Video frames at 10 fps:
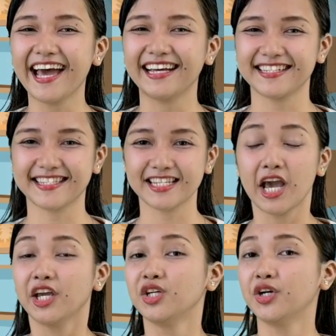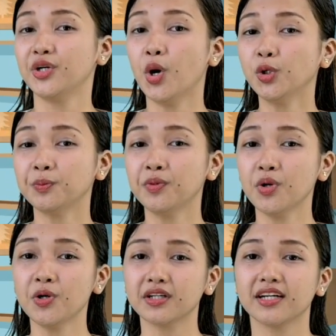Yes, your
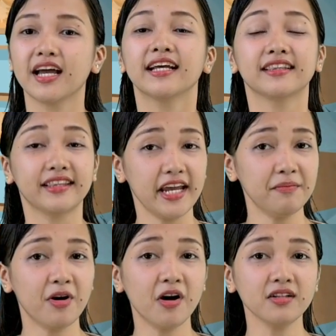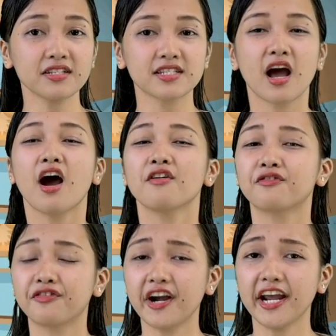notebook, tables,
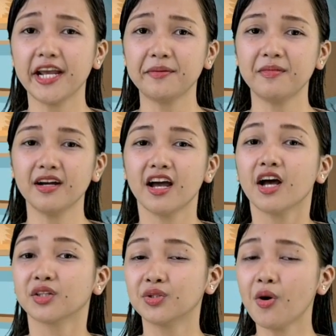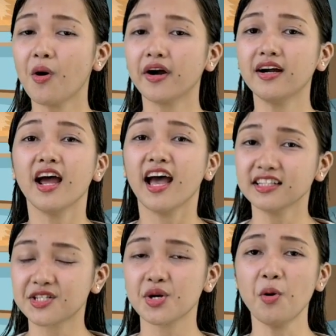frame, door,
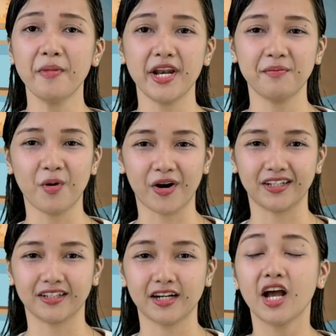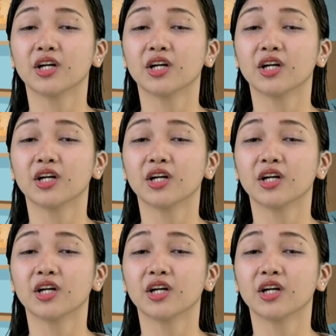and so many more.